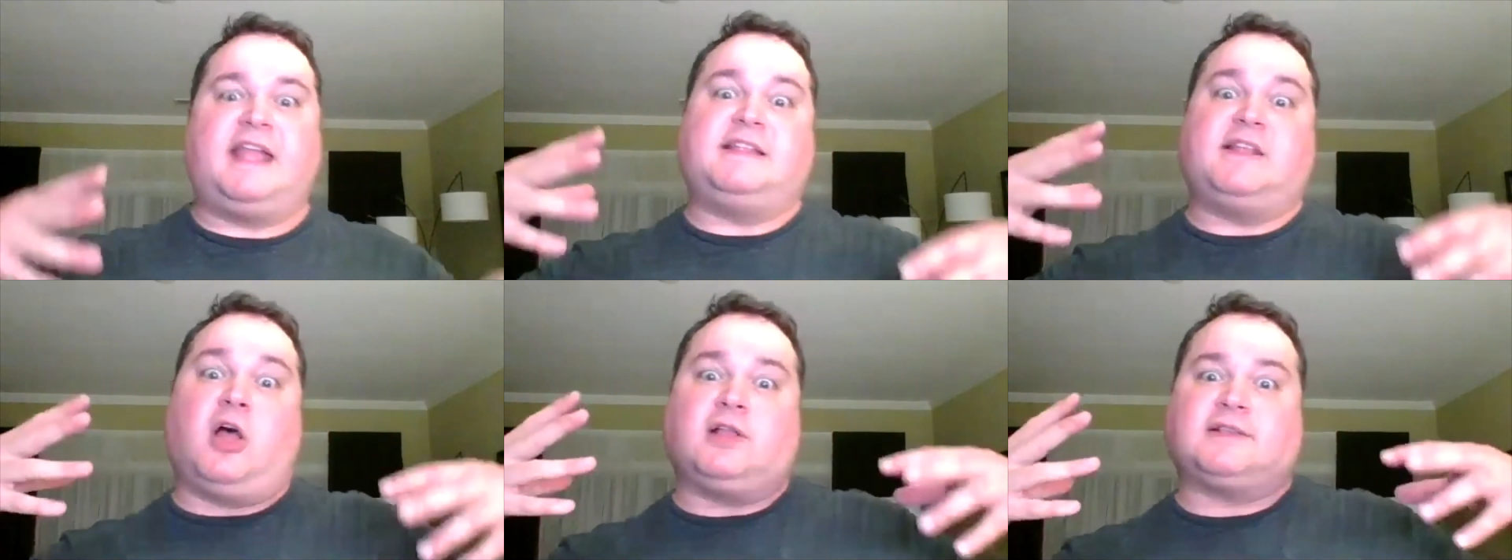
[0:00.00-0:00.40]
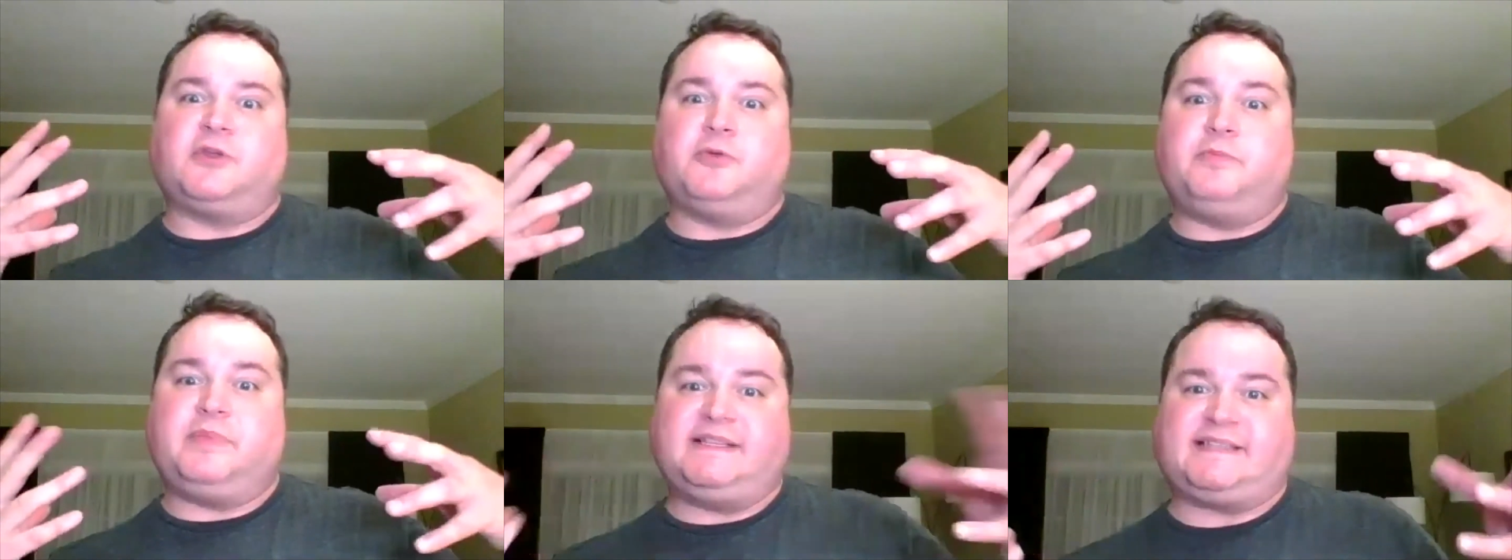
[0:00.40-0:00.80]
and
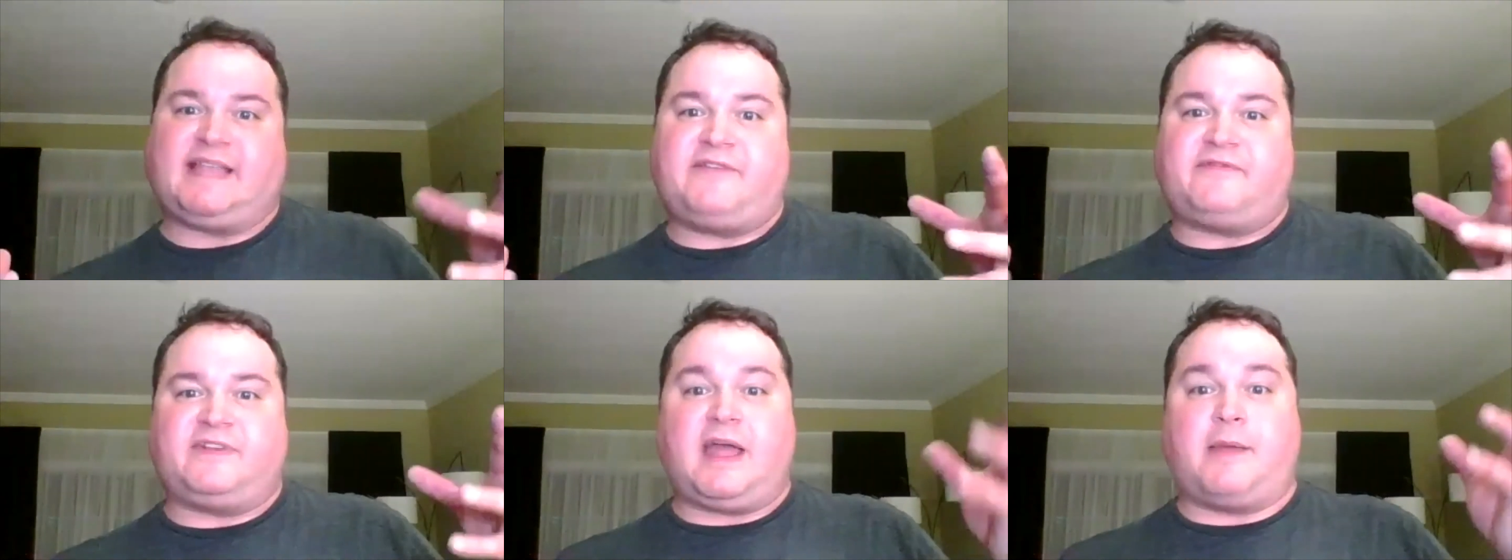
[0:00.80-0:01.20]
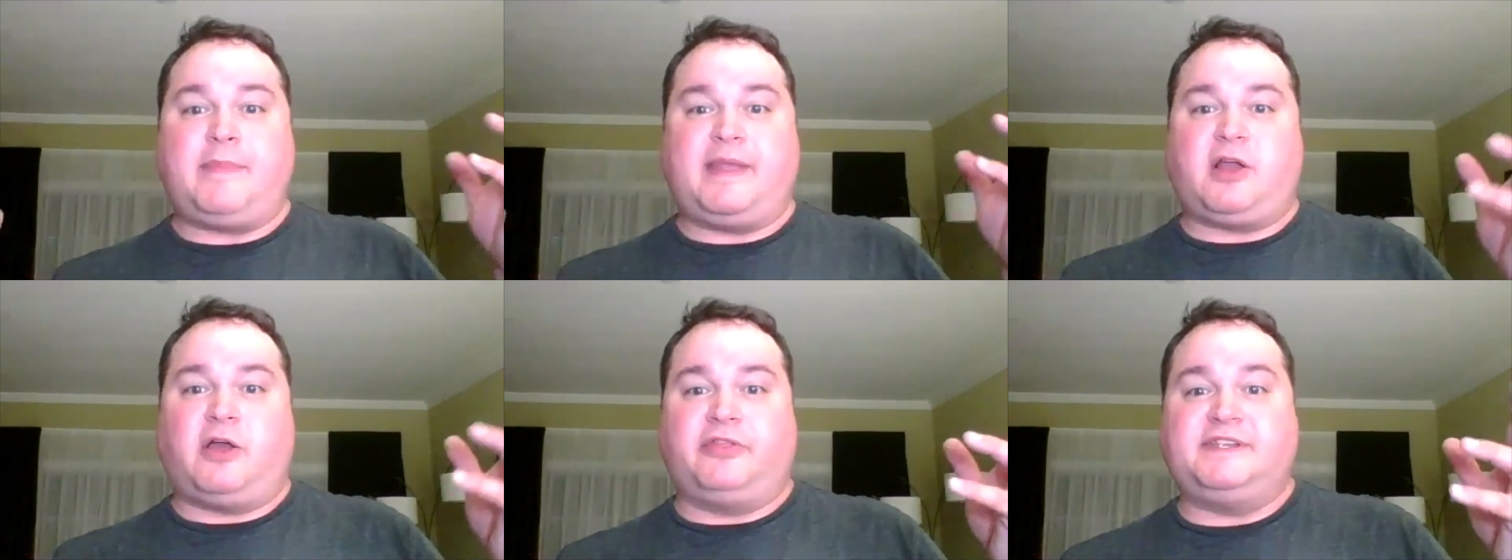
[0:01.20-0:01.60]
also be safe and not
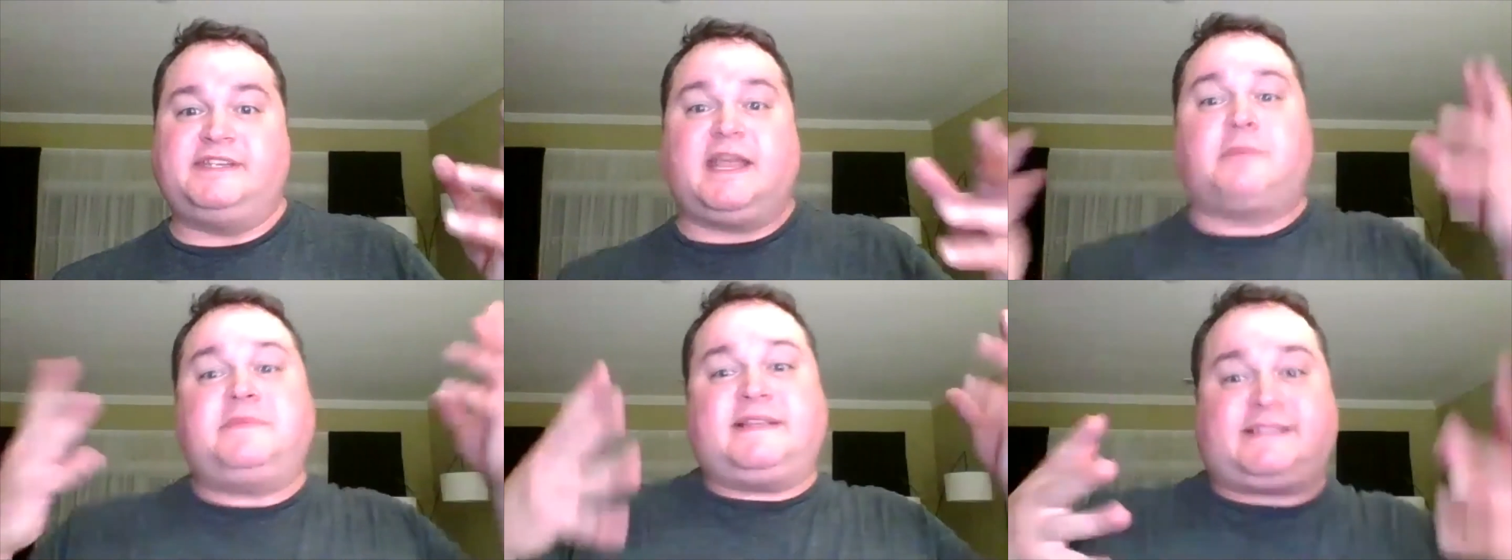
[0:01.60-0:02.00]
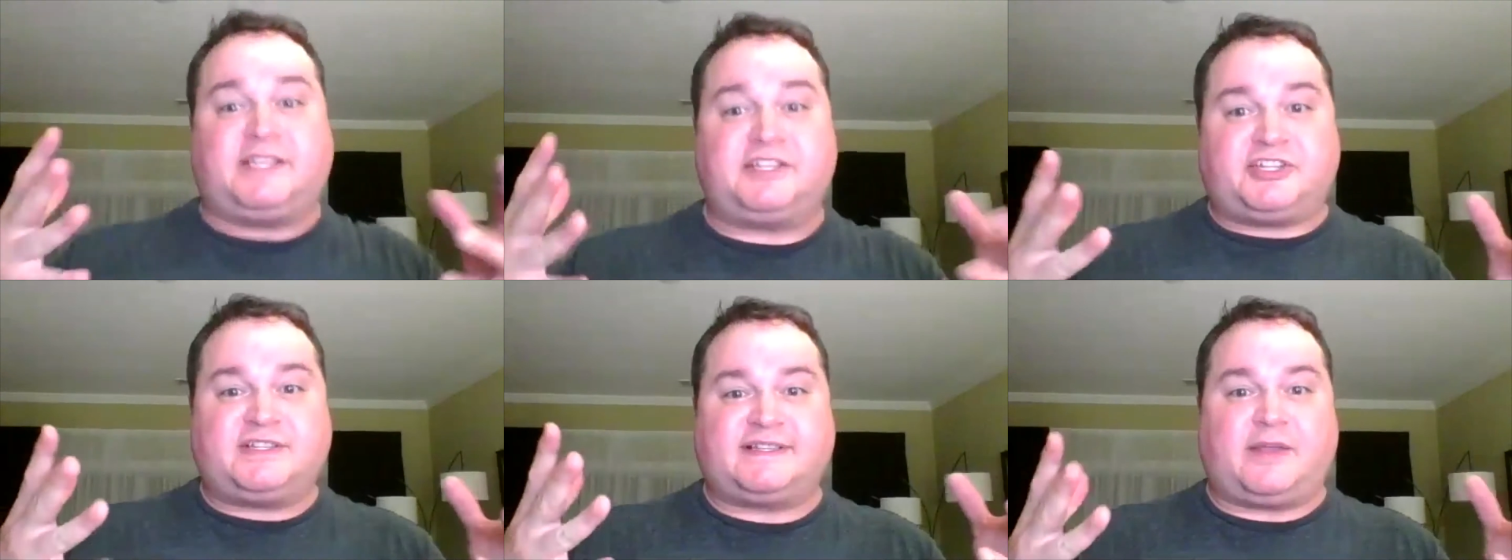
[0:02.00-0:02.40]
make all the dumb
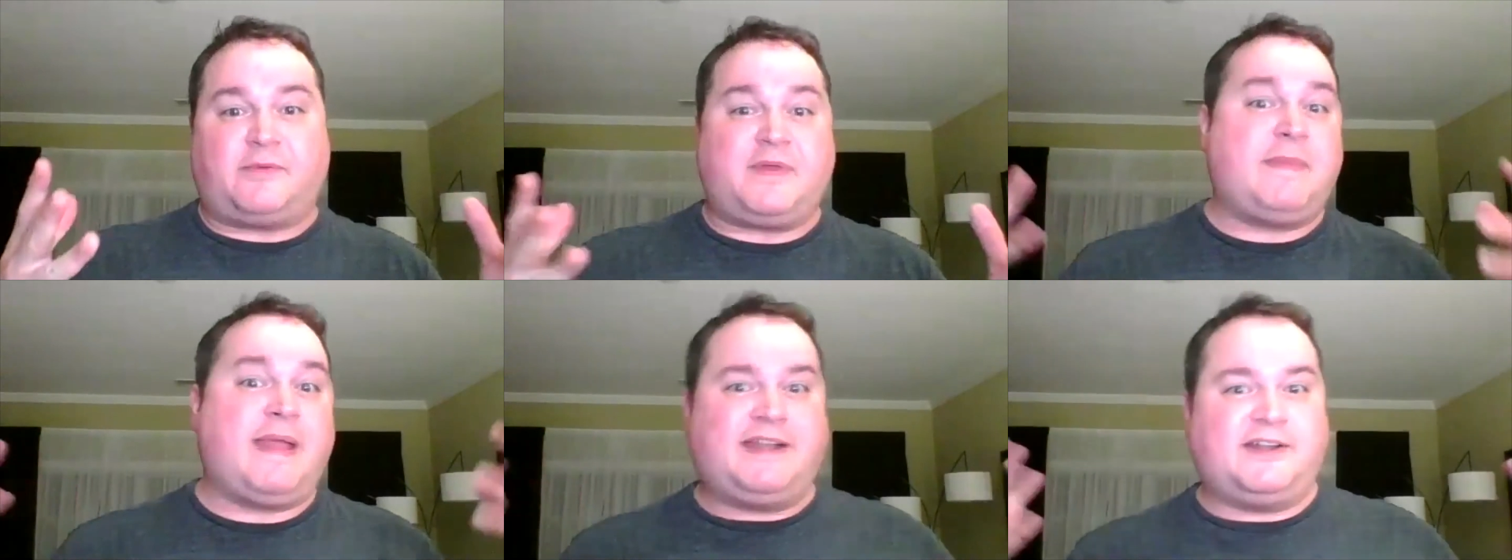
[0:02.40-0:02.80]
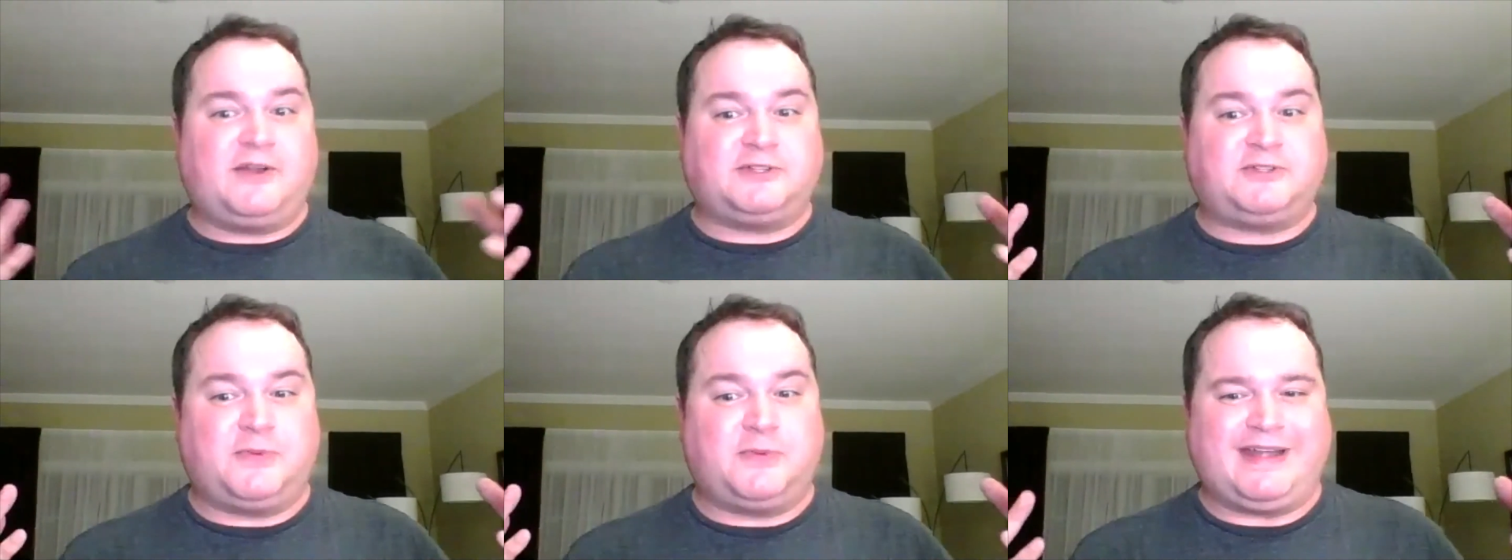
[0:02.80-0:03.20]
decisions that we made in
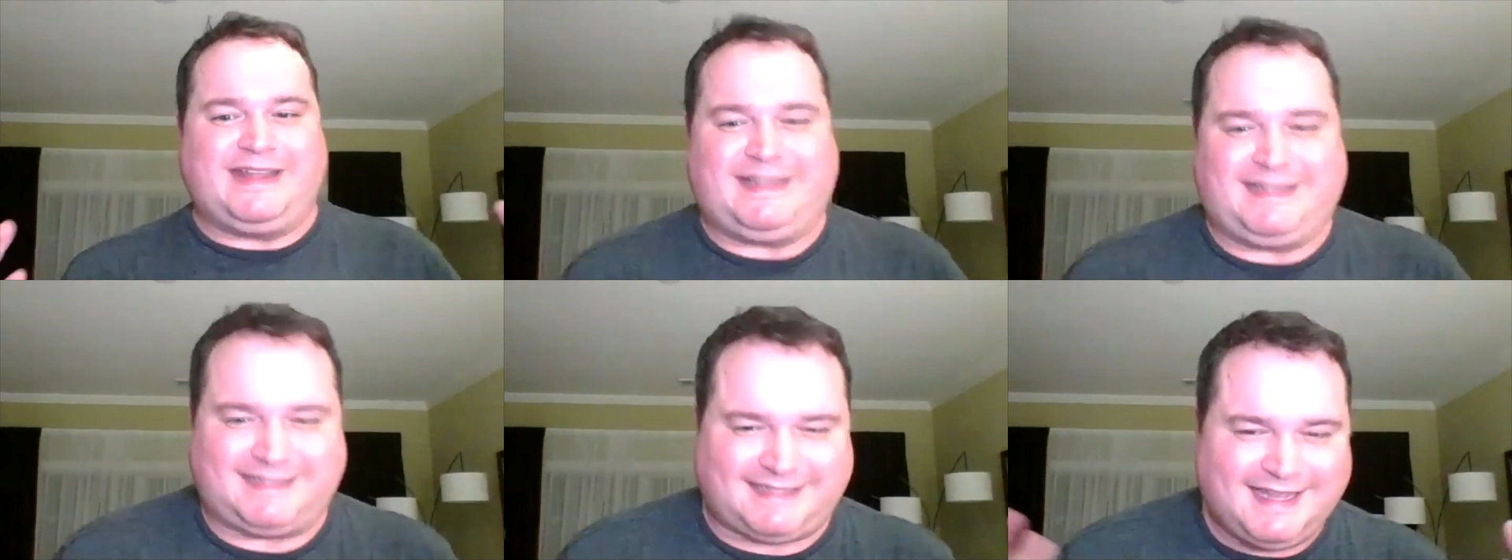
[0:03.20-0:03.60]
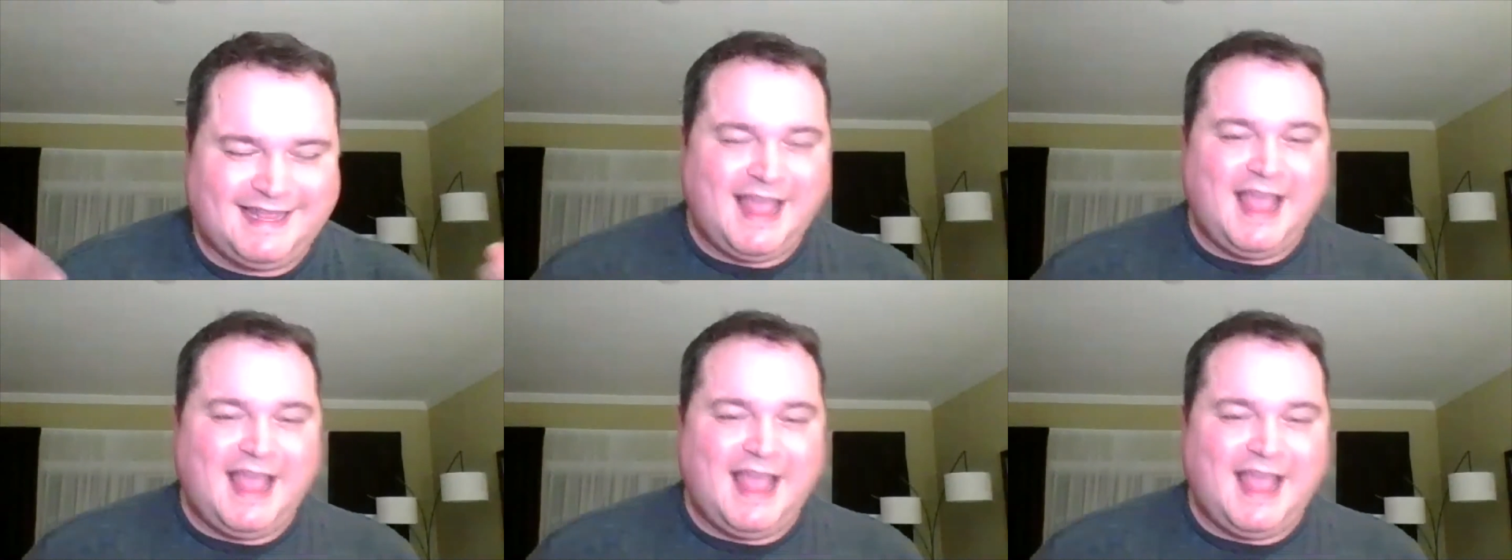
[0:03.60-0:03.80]
our 20s.